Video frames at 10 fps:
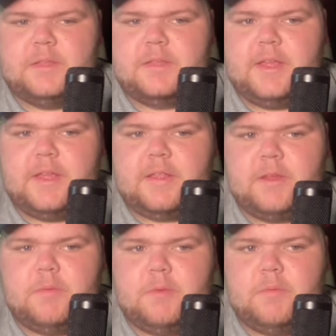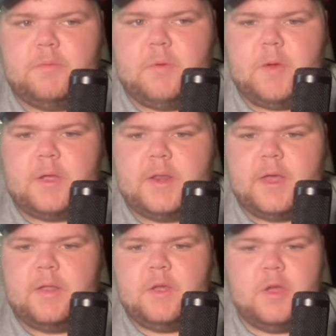yeah, so we'll, we'll work it
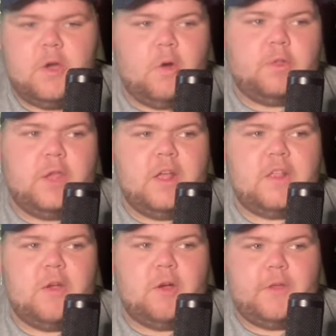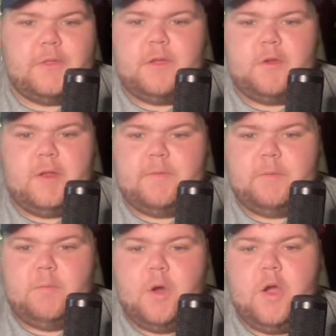out. On TikTok, I think I got
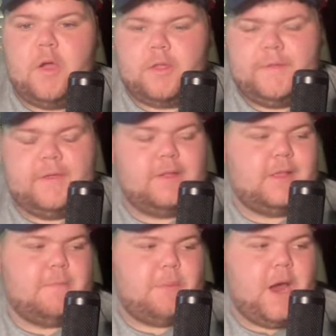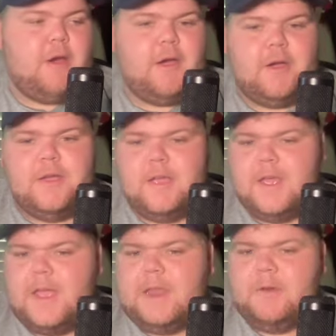even worse. I think I tipped Para
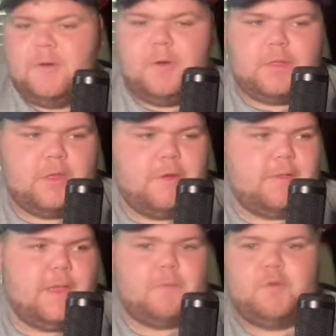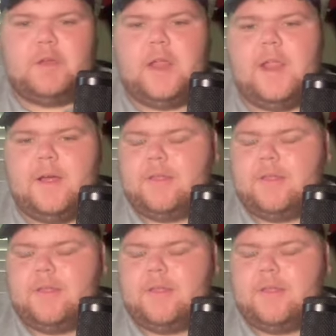and I also tipped Cronulla.